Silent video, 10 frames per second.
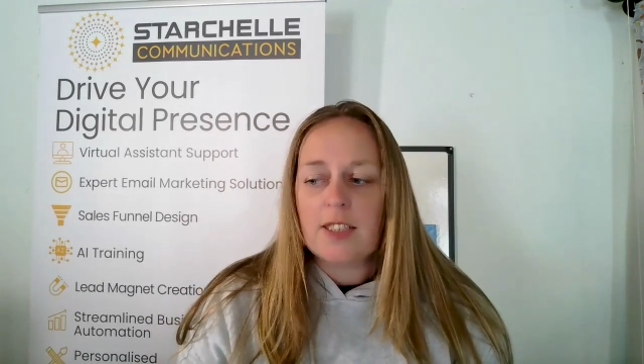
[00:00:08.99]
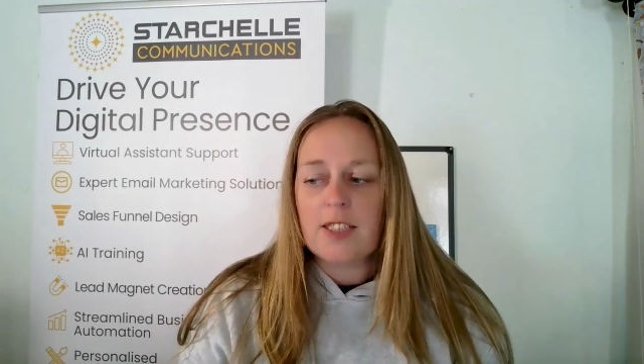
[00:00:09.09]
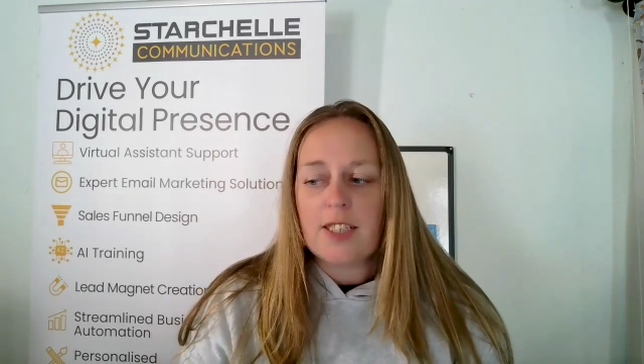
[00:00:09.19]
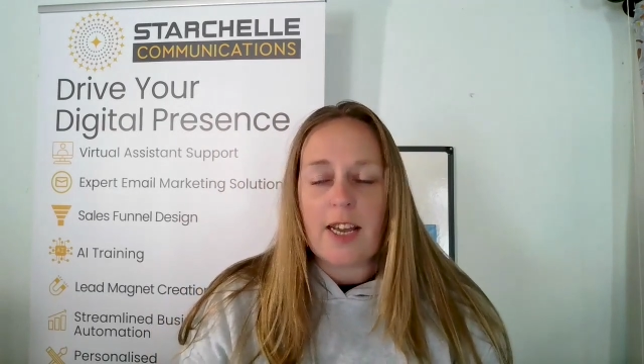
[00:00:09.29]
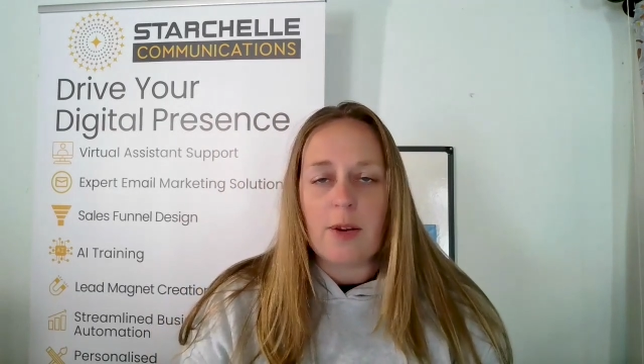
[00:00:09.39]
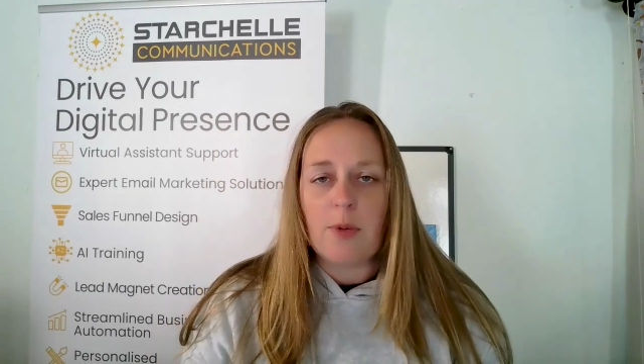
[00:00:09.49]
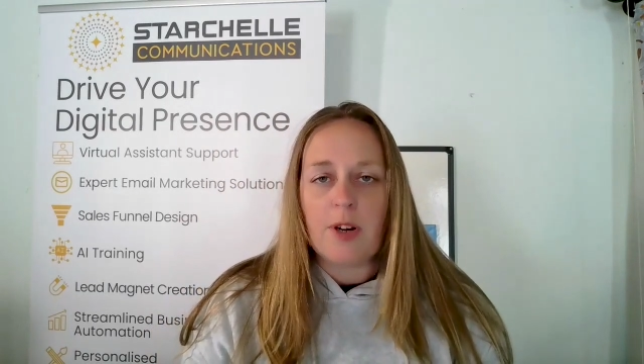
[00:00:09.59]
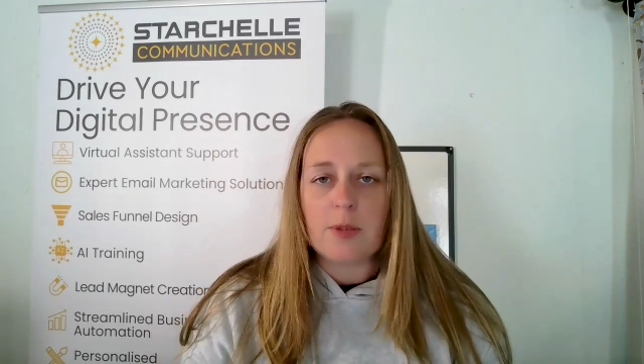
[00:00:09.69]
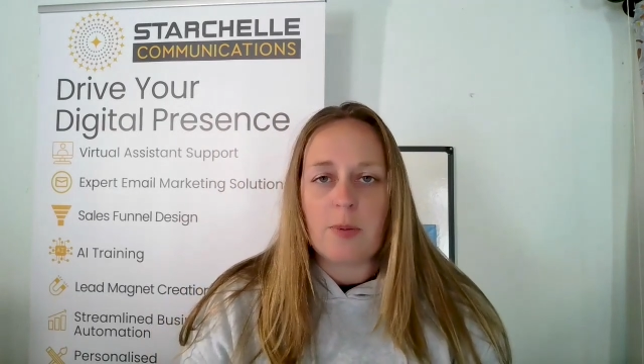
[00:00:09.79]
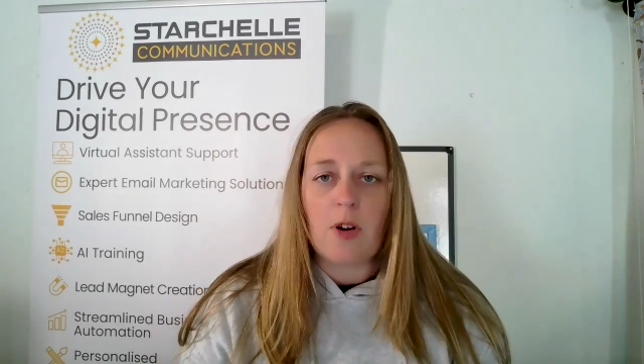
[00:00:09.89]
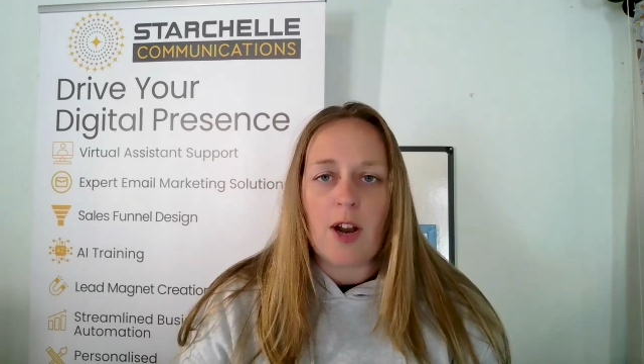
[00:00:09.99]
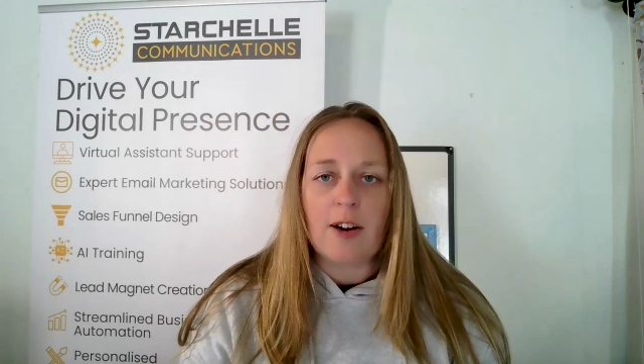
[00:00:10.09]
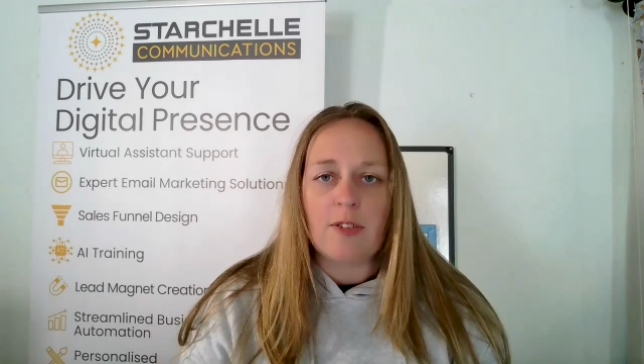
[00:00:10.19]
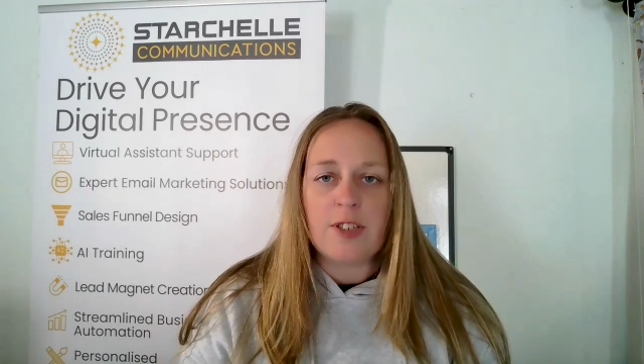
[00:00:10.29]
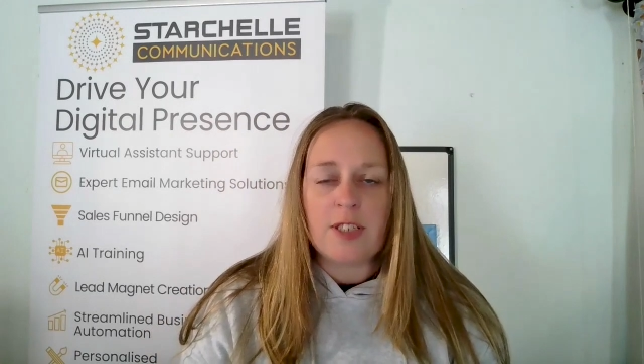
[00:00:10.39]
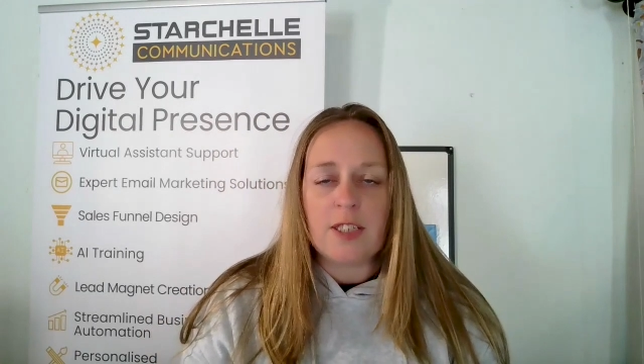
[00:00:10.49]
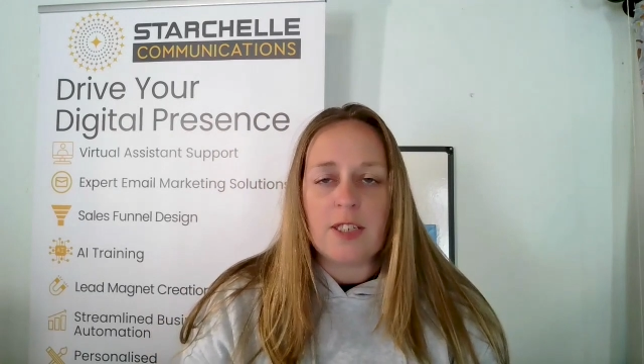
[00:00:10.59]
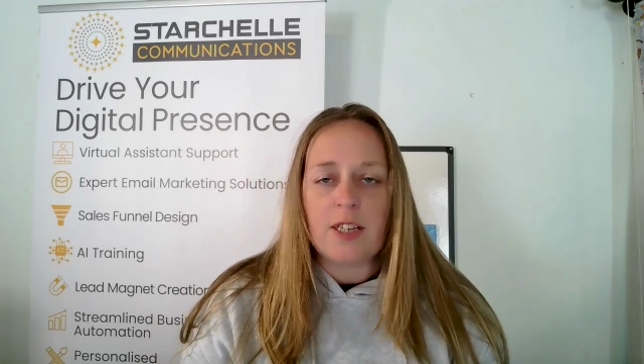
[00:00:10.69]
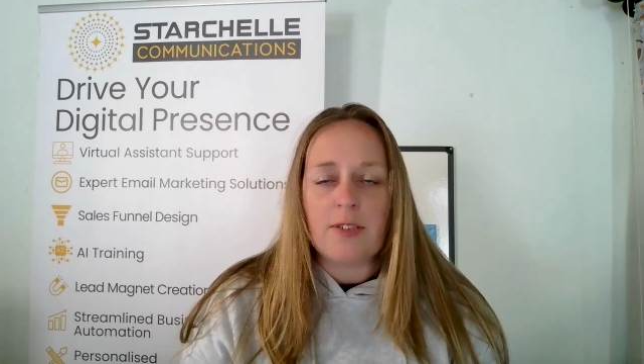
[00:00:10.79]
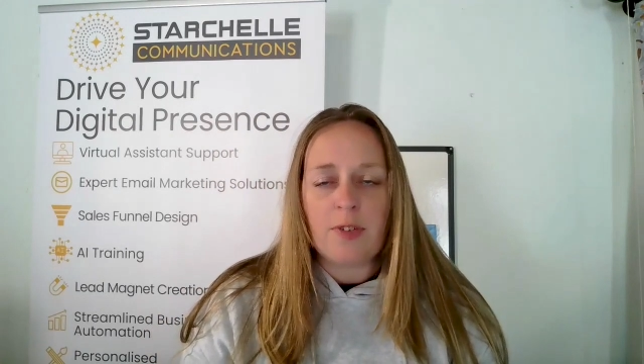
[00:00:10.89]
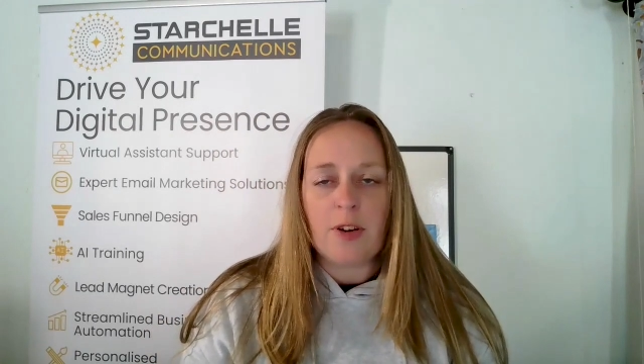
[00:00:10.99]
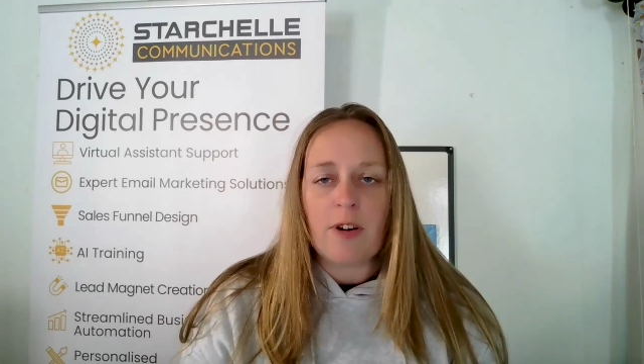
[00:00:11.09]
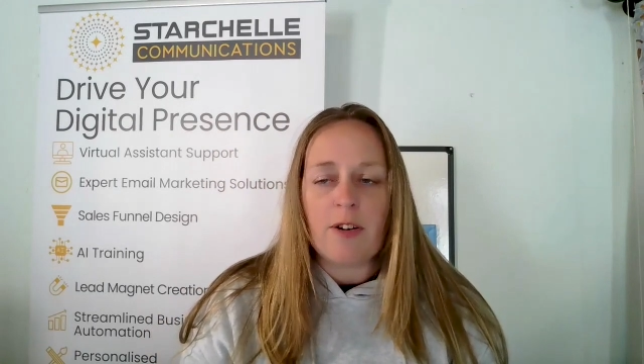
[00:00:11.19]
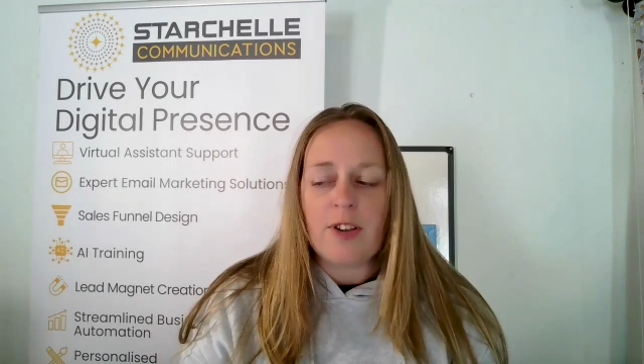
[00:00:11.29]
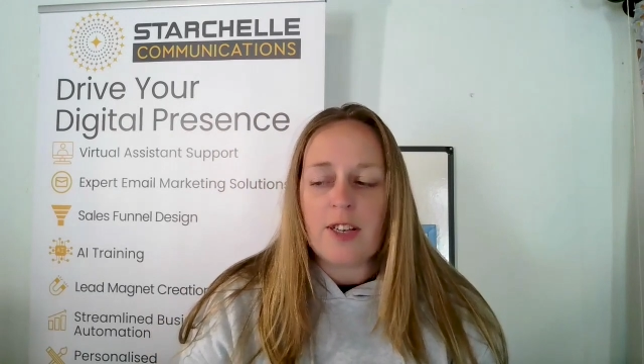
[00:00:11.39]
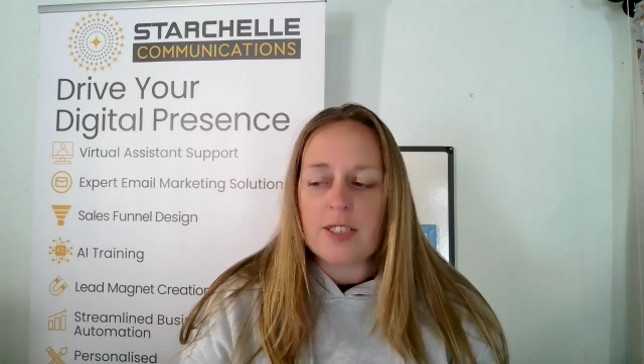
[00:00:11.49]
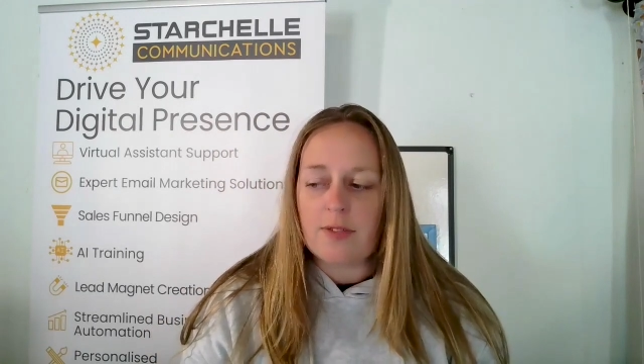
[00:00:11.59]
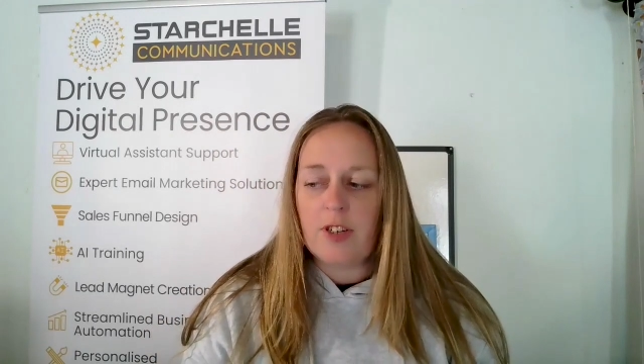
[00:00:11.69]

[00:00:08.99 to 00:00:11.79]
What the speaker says: Today, we'll explore how infographics,